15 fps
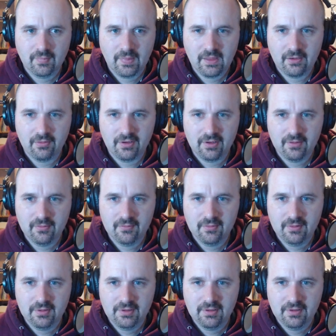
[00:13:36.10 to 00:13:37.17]
There we go.
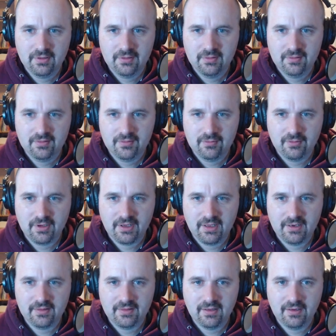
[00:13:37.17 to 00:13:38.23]
Quick
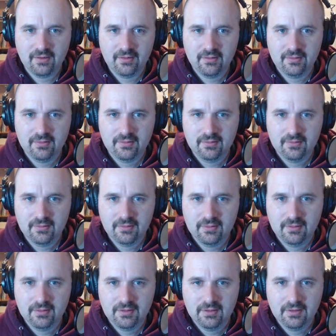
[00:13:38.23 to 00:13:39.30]
edit there.
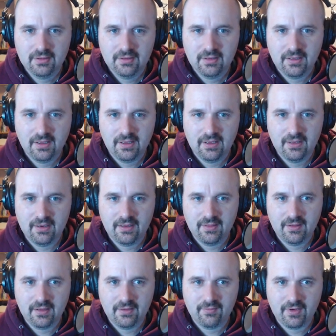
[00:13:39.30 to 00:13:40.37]
And I
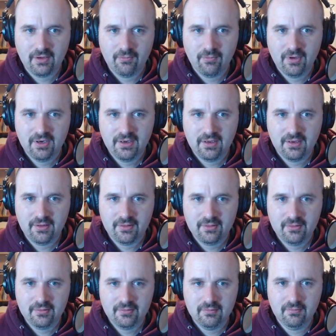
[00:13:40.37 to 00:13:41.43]
think I've got one
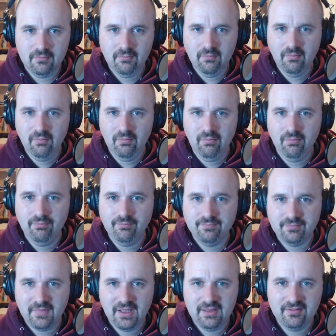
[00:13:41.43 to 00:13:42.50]
other.
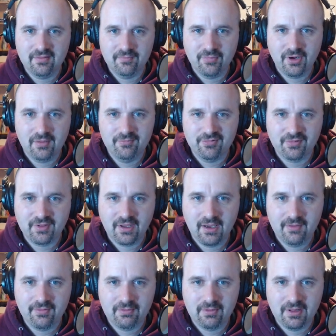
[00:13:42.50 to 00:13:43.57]
Had some problems with
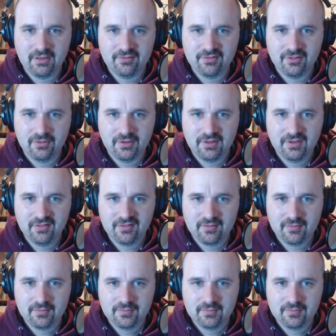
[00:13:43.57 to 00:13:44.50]
coughing while I was doing this.